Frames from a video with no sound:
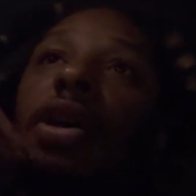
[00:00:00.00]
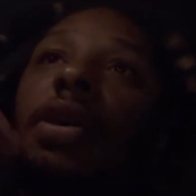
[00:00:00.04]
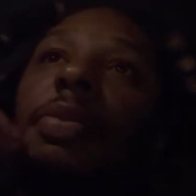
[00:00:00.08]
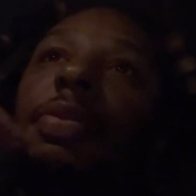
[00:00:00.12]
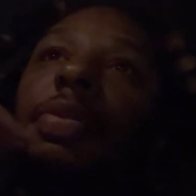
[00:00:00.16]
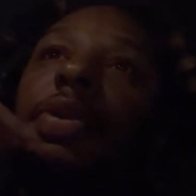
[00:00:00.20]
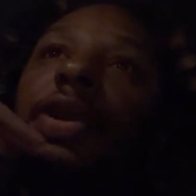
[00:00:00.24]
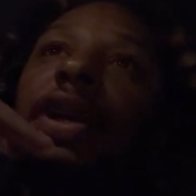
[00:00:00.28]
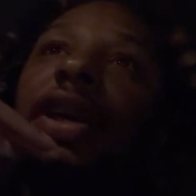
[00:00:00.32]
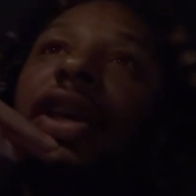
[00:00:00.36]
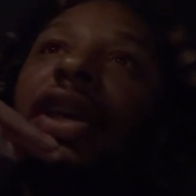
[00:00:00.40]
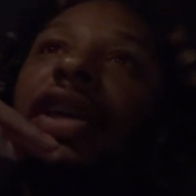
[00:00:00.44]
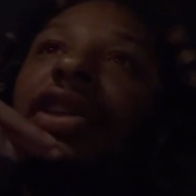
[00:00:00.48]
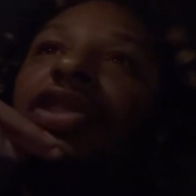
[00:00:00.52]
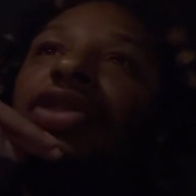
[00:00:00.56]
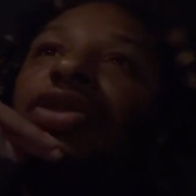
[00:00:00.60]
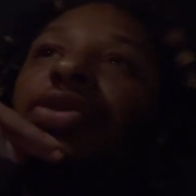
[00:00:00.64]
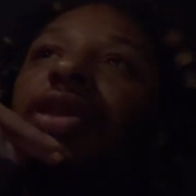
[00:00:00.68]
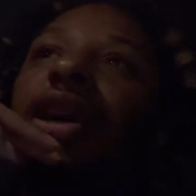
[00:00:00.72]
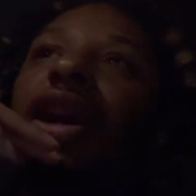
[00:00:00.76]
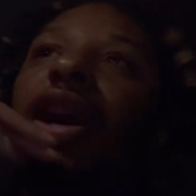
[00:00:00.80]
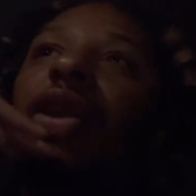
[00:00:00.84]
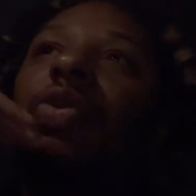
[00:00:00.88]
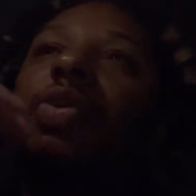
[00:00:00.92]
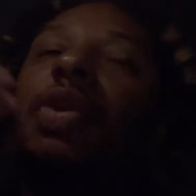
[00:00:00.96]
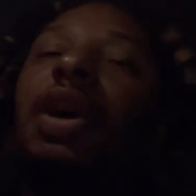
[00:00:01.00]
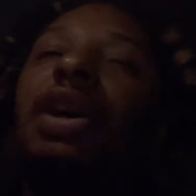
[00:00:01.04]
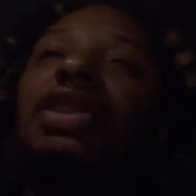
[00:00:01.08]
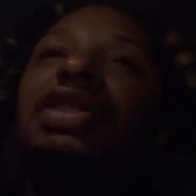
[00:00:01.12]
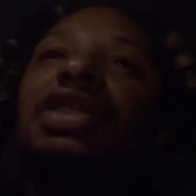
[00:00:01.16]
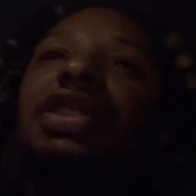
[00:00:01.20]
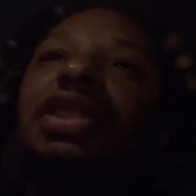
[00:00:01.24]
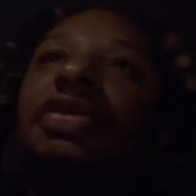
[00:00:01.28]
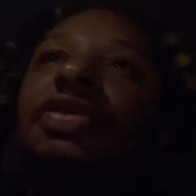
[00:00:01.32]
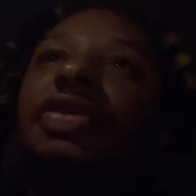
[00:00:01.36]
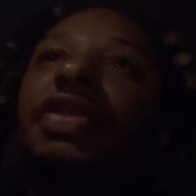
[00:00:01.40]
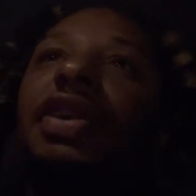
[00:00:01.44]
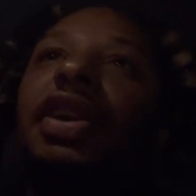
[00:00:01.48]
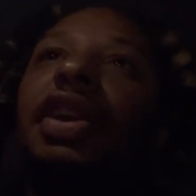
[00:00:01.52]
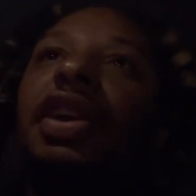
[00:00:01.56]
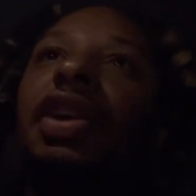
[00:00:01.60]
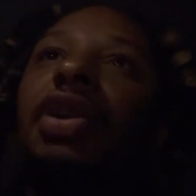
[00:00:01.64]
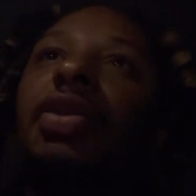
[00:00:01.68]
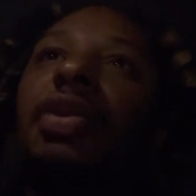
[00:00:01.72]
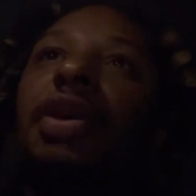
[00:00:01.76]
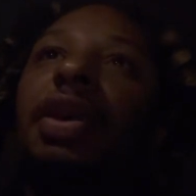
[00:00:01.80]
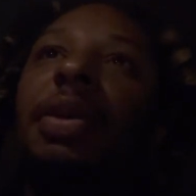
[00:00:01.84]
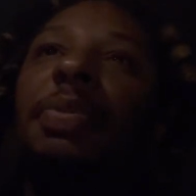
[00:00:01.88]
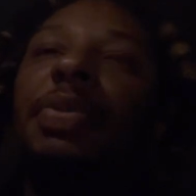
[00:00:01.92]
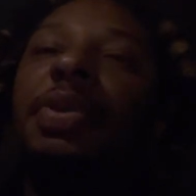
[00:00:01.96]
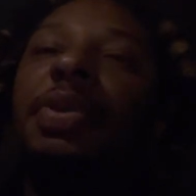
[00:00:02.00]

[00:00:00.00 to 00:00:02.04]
Please do not watch this video and